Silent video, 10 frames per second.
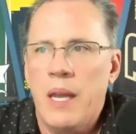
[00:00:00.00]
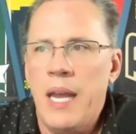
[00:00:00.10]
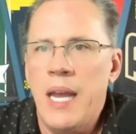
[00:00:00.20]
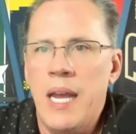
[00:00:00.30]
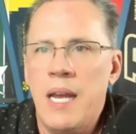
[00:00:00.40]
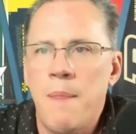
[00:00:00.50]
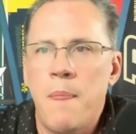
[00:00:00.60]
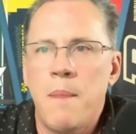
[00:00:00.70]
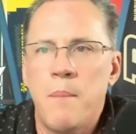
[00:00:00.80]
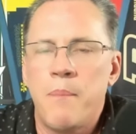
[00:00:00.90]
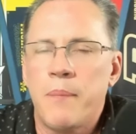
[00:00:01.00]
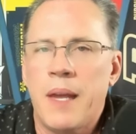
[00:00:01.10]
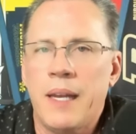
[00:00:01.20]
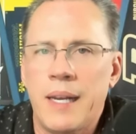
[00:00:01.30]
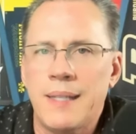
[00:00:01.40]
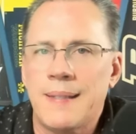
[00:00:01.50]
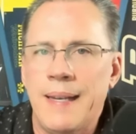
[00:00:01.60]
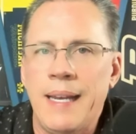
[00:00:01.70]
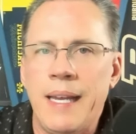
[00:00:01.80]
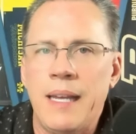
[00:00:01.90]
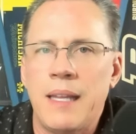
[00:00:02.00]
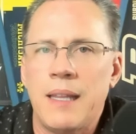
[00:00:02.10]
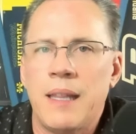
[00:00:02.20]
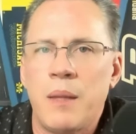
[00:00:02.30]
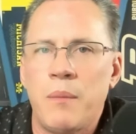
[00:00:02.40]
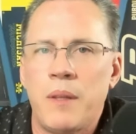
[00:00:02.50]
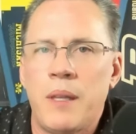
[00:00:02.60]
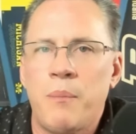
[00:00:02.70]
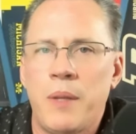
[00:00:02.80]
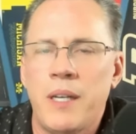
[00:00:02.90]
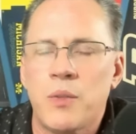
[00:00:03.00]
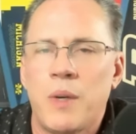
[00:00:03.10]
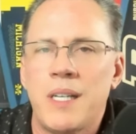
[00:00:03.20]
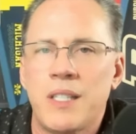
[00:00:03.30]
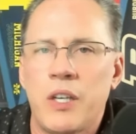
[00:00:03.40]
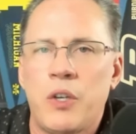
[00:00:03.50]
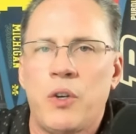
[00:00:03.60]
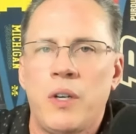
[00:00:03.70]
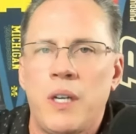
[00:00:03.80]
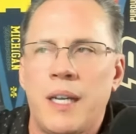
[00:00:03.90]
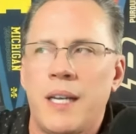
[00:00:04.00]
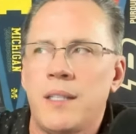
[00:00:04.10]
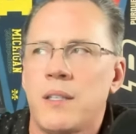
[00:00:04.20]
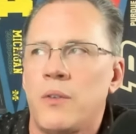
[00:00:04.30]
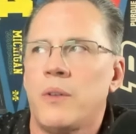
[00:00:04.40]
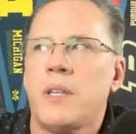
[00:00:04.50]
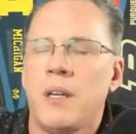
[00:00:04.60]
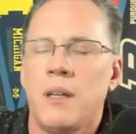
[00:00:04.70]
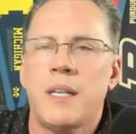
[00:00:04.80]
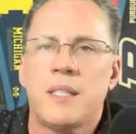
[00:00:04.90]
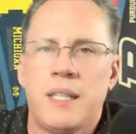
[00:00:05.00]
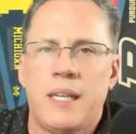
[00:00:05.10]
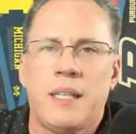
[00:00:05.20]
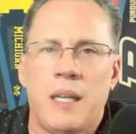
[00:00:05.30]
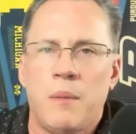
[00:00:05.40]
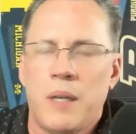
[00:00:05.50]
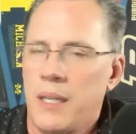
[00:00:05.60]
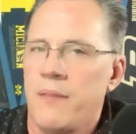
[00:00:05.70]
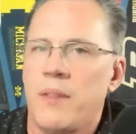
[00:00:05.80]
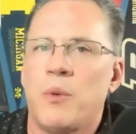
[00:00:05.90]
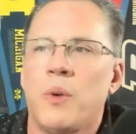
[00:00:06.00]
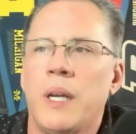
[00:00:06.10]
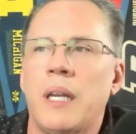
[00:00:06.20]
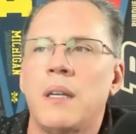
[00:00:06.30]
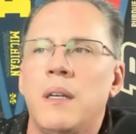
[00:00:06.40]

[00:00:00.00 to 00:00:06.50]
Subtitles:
and I got to say, they played as well as they could against a North Carolina State team. I got to give them credit.